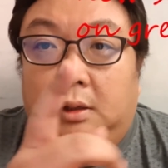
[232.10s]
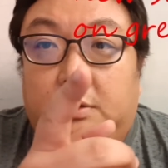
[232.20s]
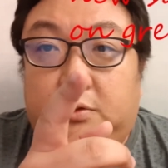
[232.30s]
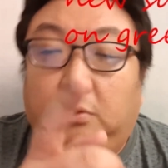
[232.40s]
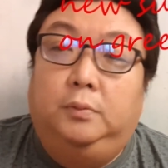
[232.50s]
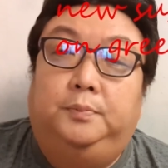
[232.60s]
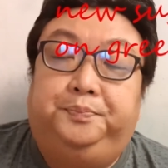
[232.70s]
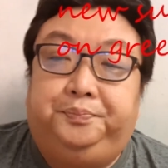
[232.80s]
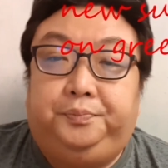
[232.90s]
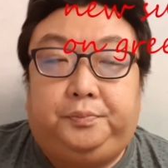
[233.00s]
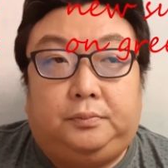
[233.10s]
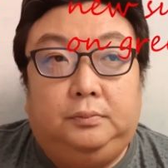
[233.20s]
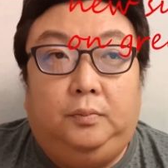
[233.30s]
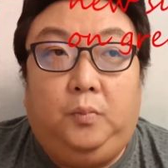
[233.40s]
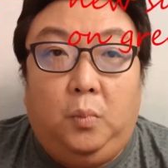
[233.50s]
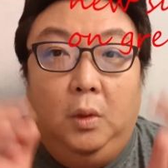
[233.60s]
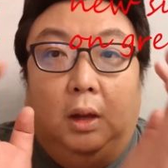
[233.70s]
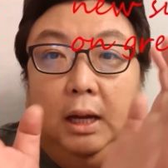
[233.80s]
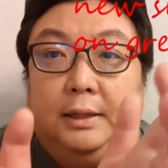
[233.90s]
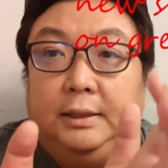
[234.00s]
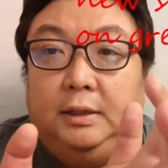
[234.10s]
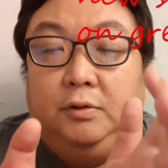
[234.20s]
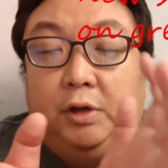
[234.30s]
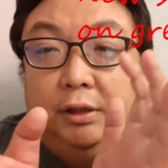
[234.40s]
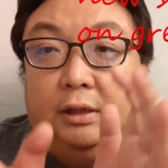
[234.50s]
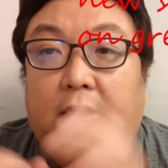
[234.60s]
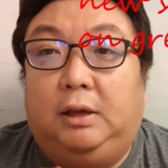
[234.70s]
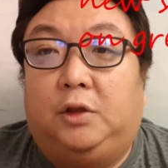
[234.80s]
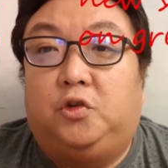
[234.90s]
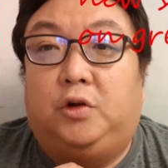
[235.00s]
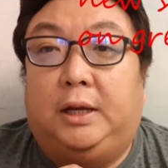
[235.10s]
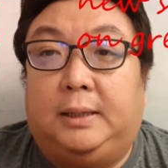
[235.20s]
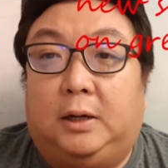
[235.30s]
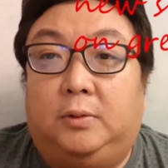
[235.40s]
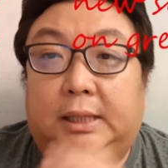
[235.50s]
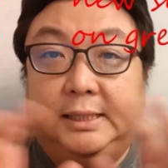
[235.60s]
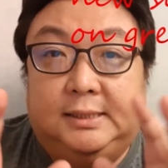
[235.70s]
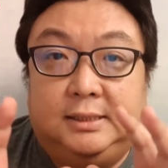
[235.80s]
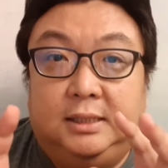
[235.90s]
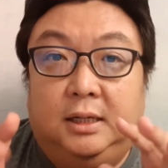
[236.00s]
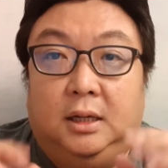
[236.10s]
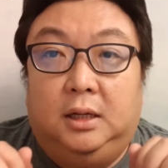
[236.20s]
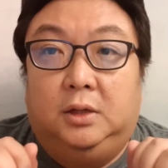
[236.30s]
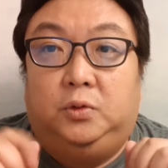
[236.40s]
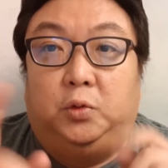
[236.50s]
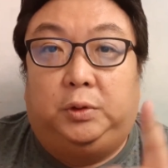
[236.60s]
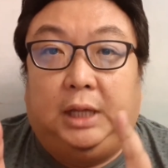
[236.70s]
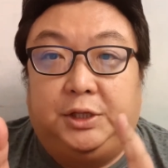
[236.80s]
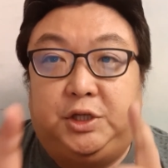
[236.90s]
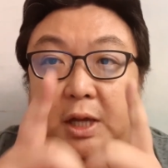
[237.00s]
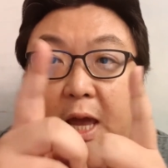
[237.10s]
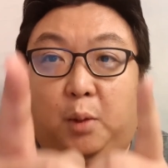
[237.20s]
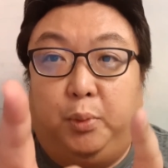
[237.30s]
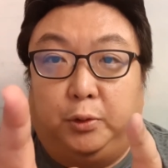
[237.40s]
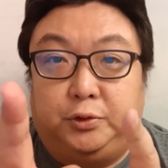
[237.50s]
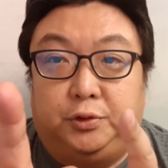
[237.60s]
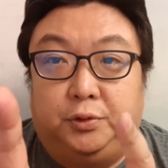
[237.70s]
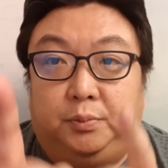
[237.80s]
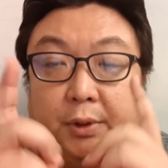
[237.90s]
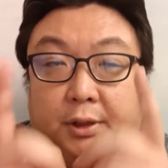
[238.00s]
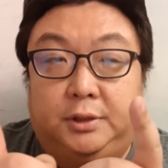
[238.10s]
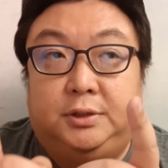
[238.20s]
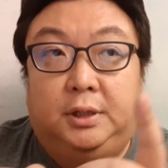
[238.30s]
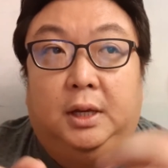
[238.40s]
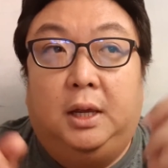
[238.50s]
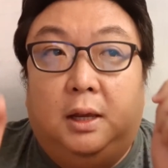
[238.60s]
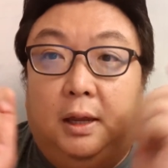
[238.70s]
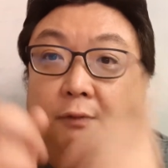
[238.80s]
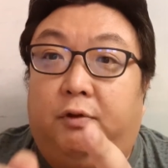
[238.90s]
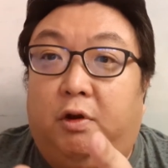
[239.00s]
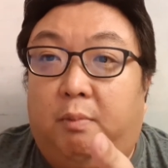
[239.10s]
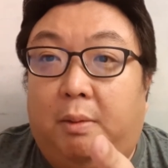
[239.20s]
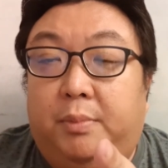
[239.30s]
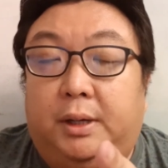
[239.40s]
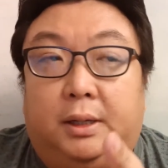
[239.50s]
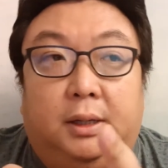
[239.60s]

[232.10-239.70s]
So another great thing that you can try now is to touch elbows, because if you remember